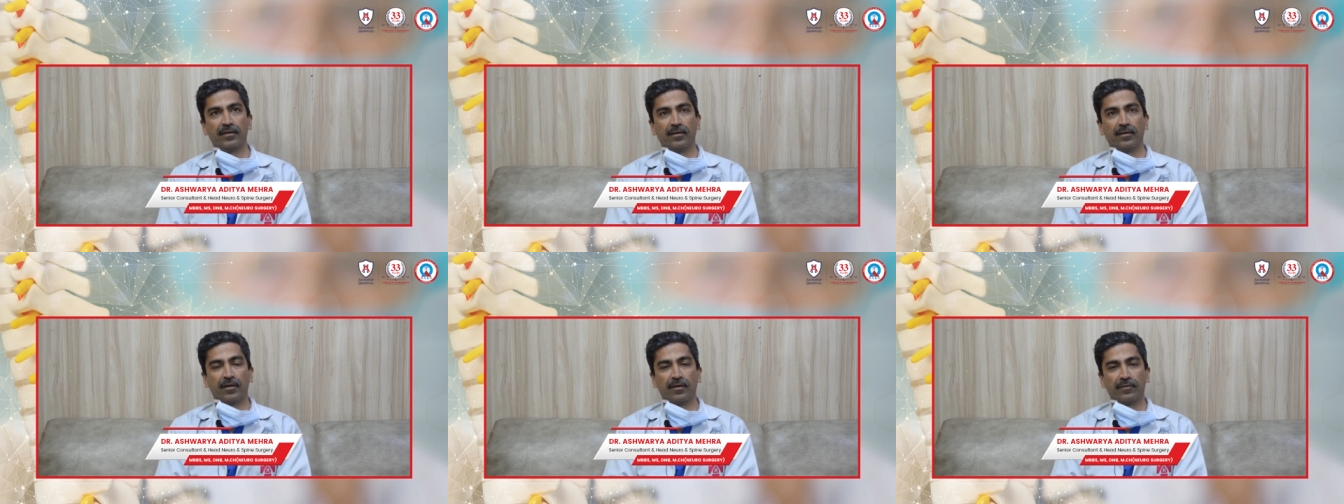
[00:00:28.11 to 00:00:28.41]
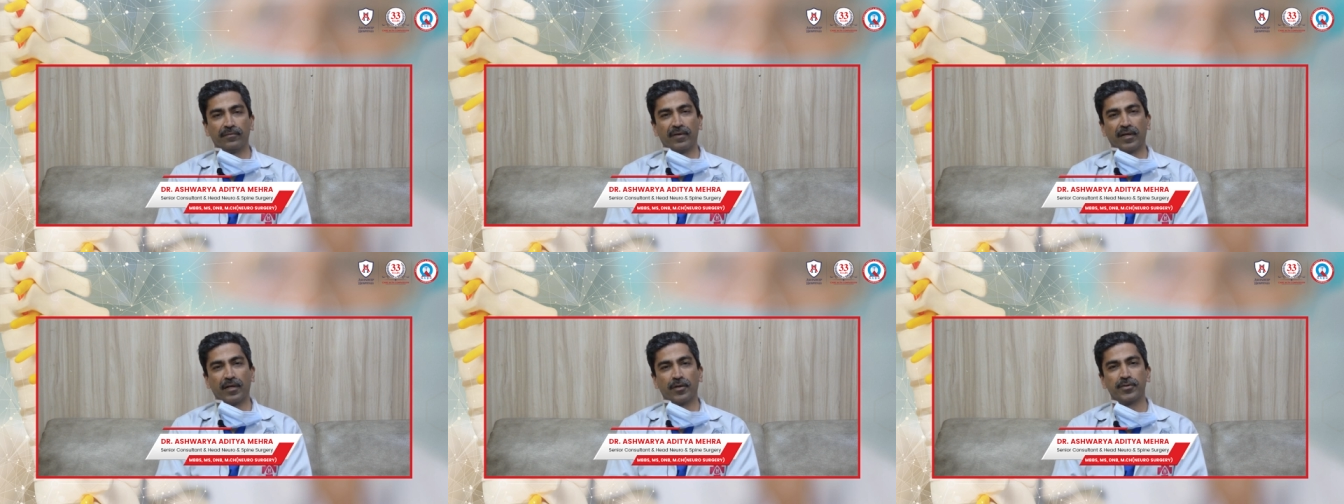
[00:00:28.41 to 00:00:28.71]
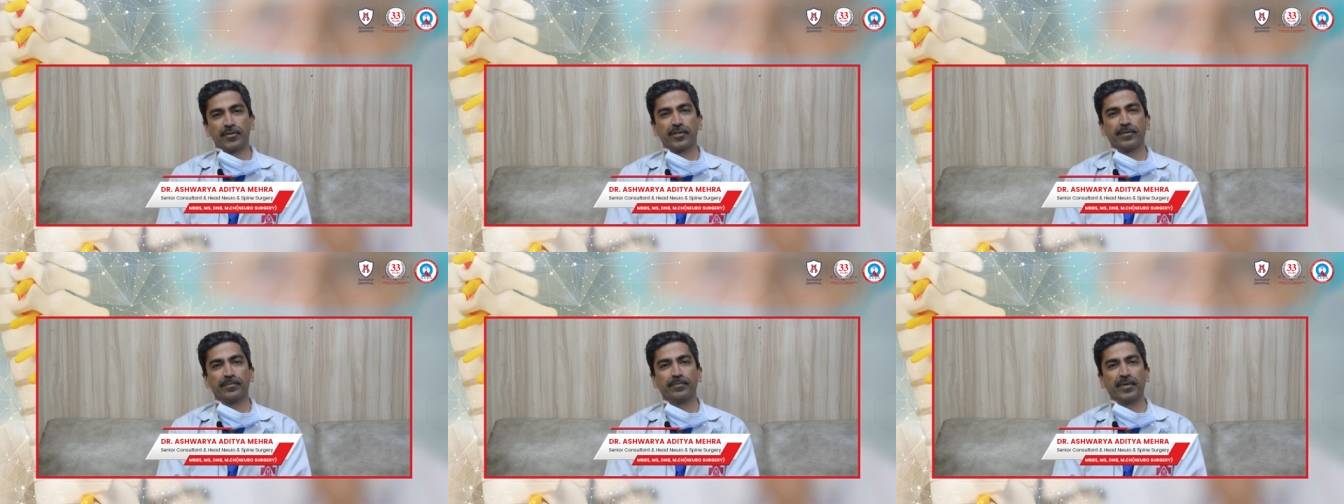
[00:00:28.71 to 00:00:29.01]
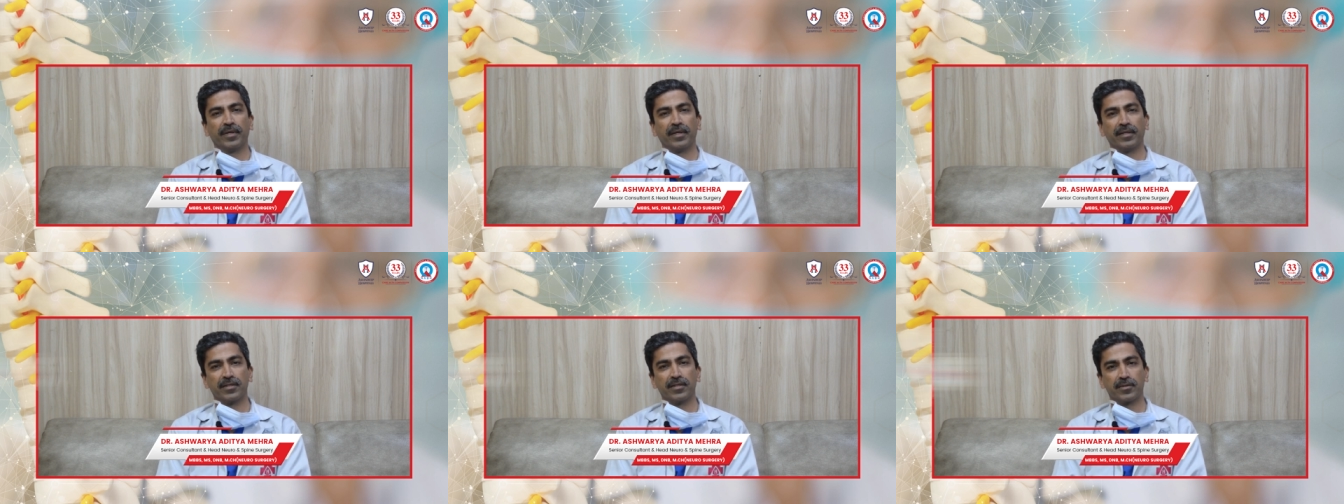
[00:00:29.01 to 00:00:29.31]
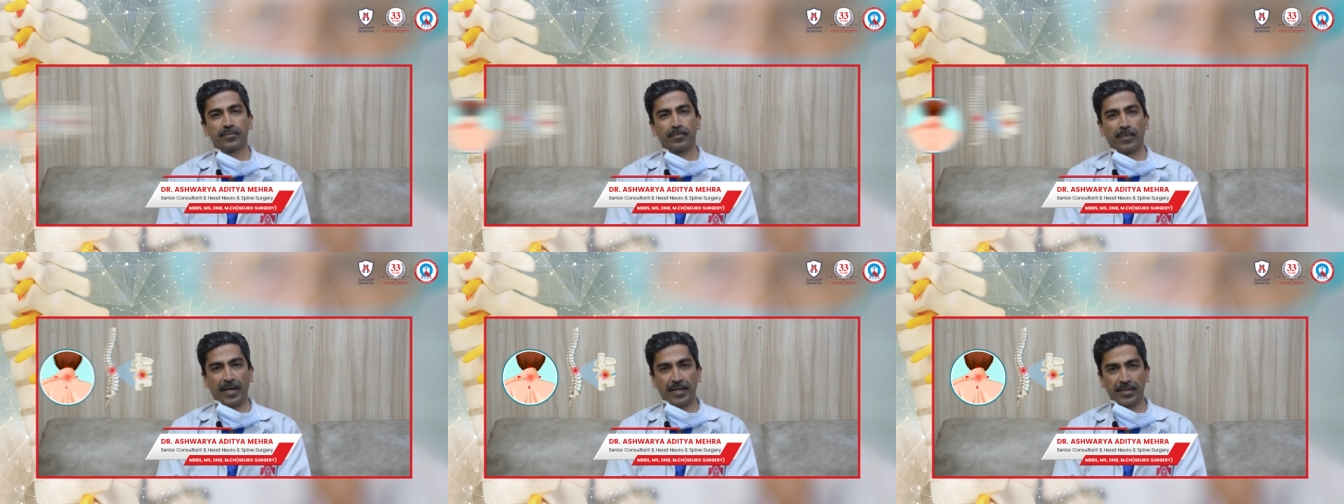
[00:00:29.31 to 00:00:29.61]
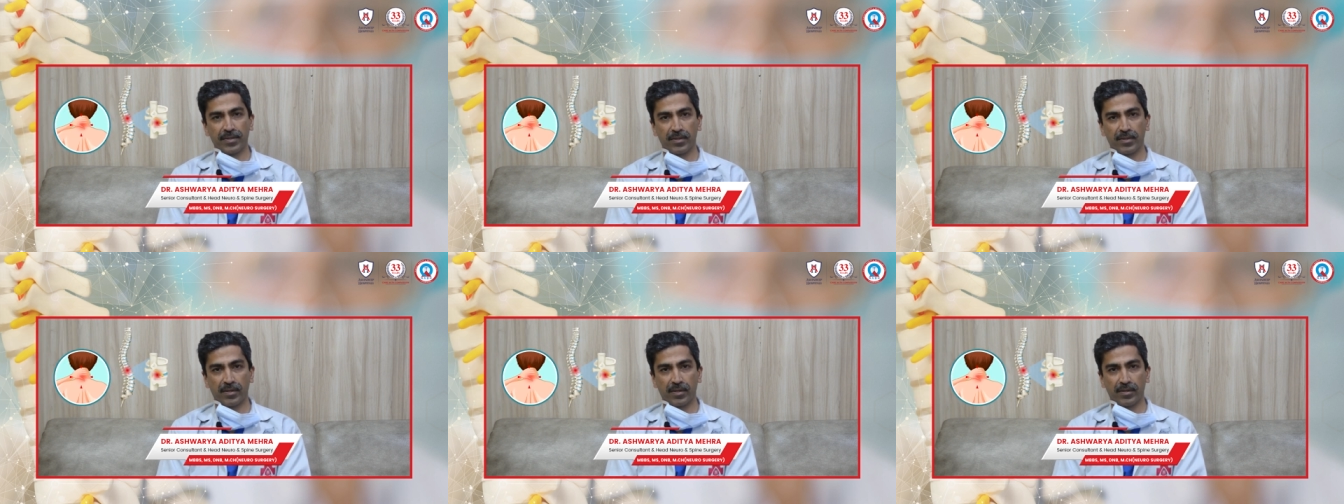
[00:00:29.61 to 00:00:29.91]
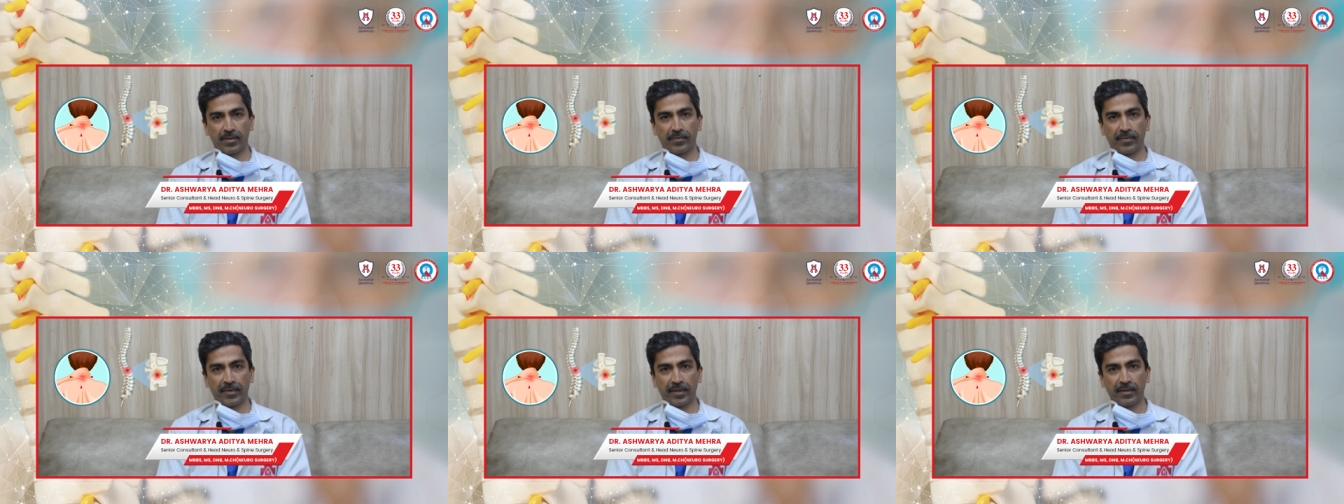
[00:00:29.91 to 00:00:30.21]
a fellowship in spine
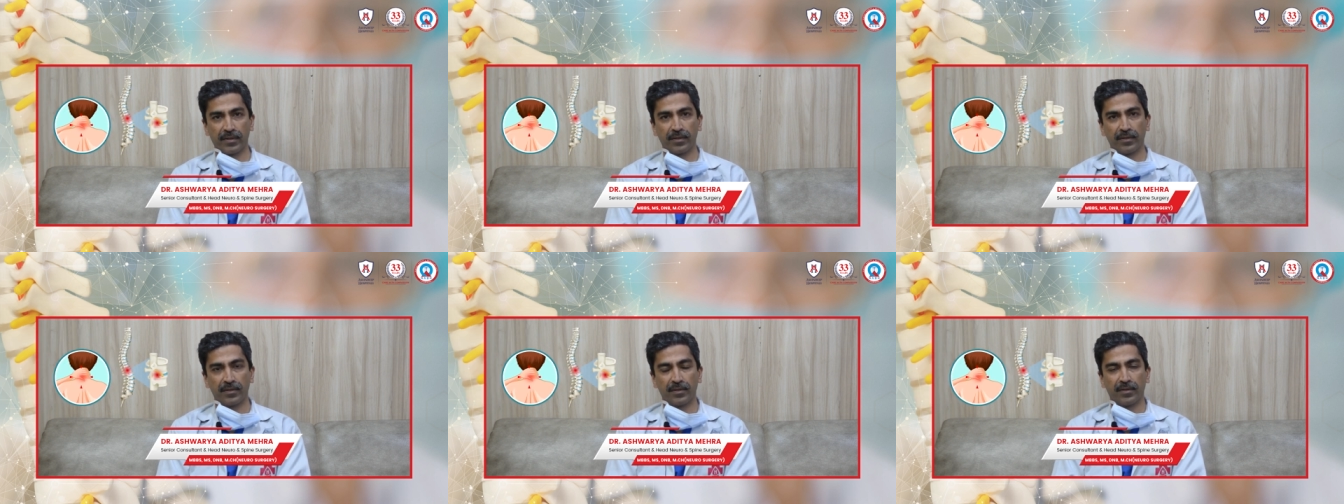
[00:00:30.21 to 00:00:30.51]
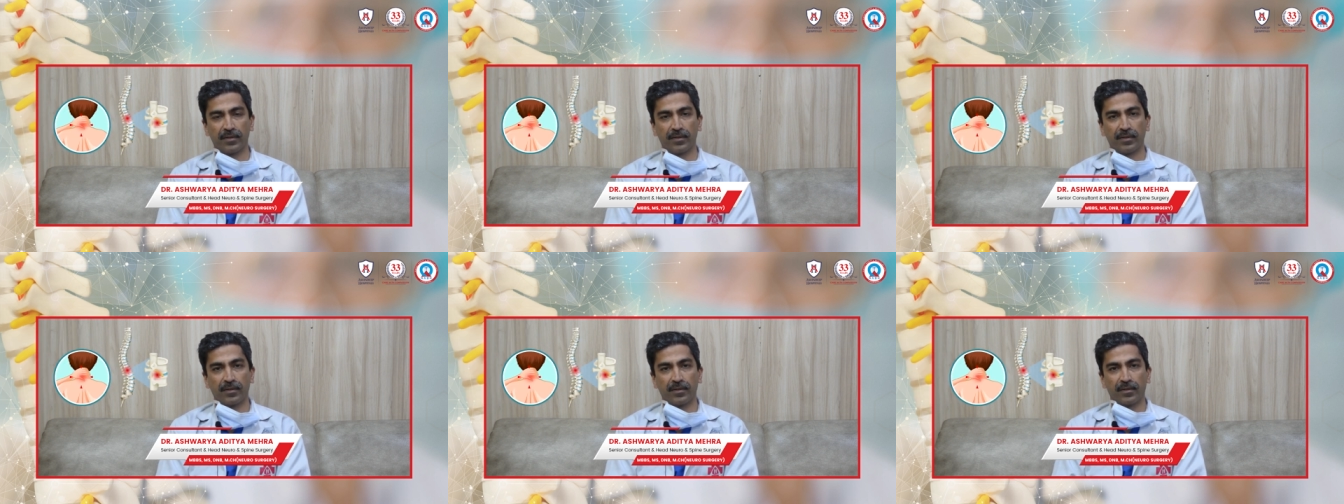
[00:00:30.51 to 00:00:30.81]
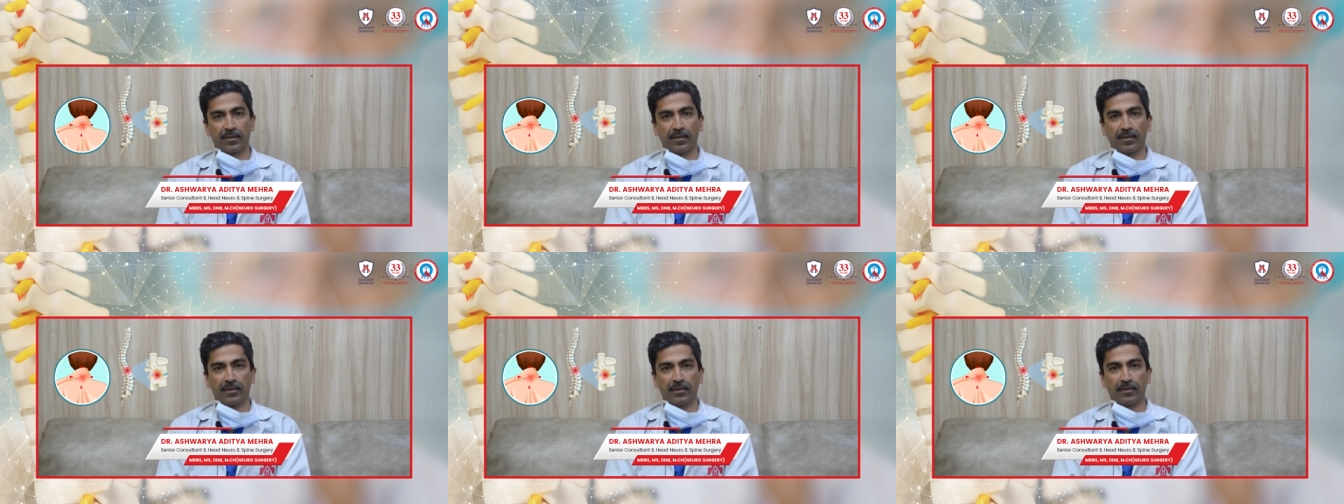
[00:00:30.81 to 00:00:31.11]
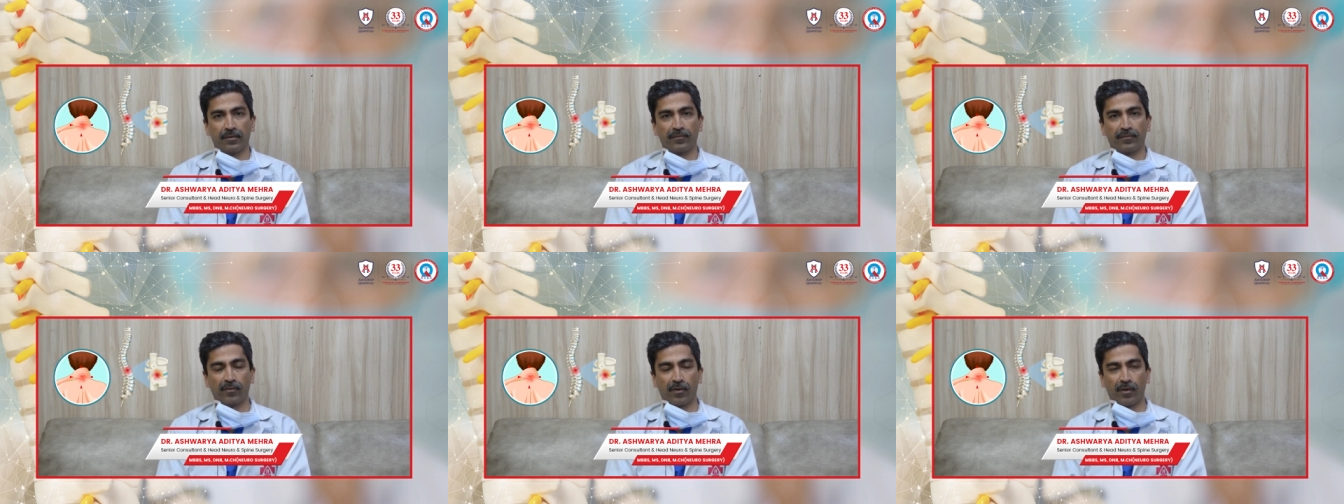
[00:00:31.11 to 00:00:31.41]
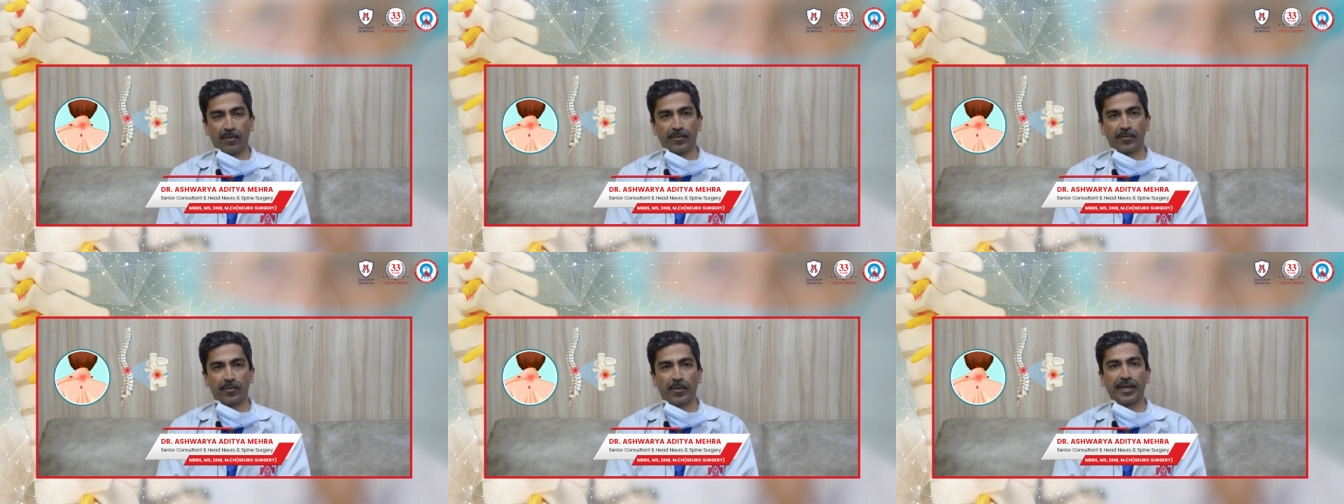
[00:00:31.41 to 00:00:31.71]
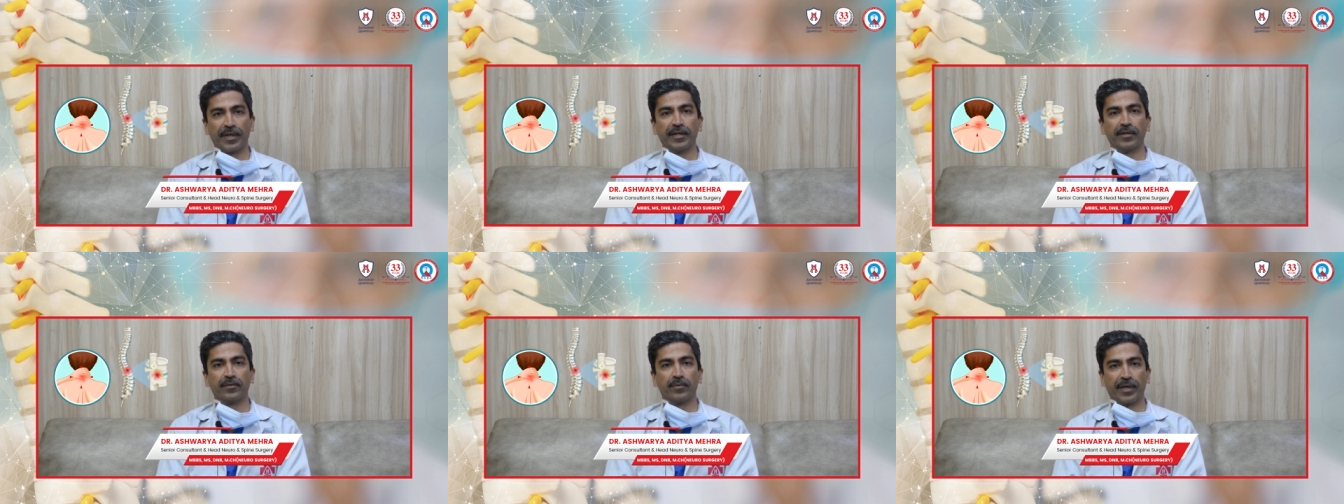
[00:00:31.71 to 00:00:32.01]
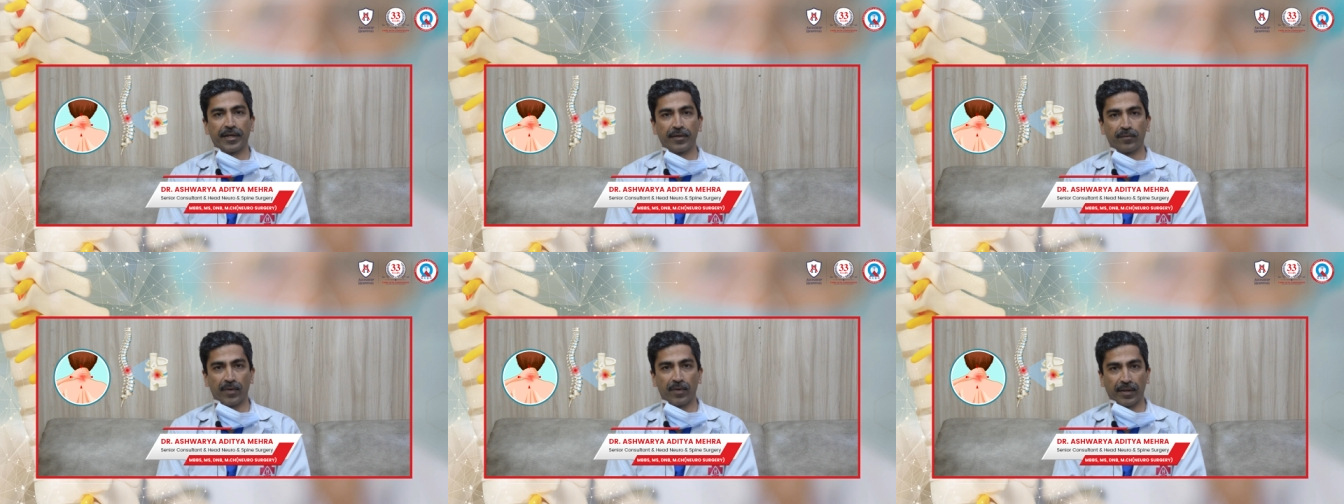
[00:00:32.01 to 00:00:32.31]
surgery uh, from twenty
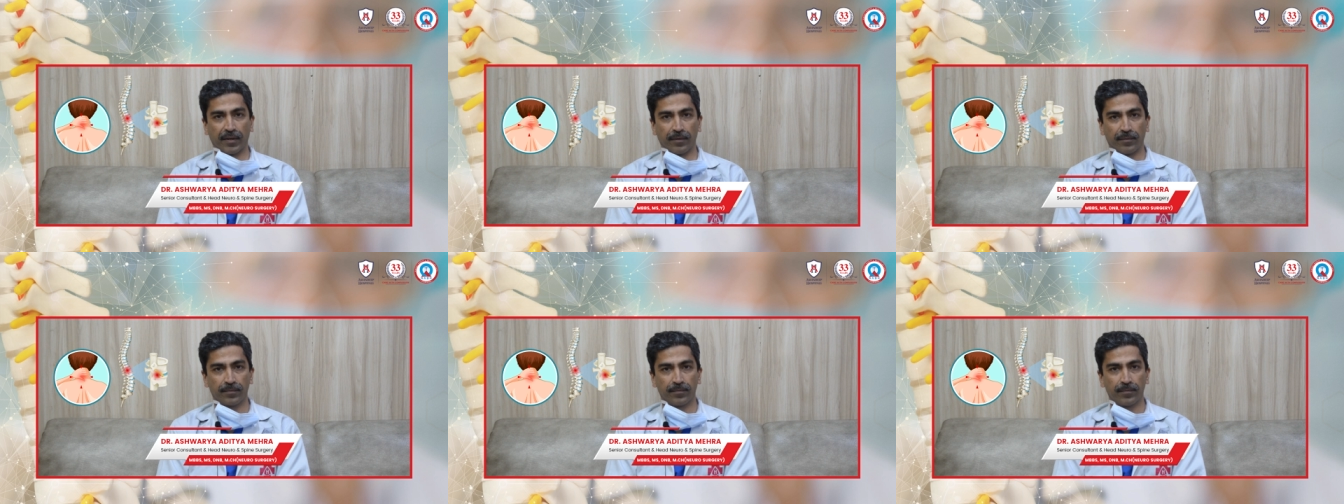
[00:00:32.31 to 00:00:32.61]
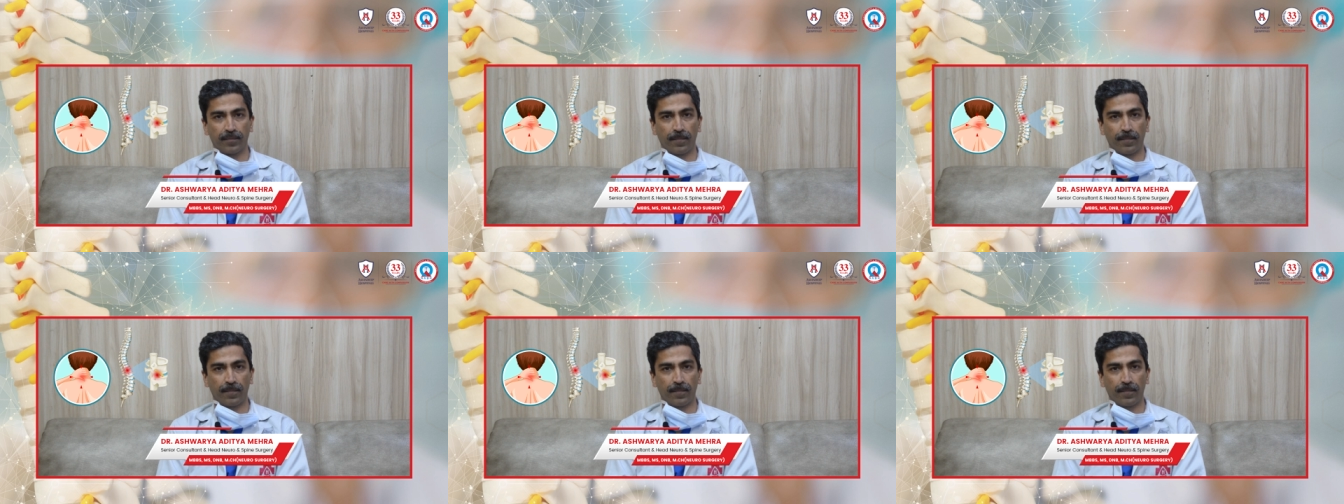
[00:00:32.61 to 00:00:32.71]
twenty-one.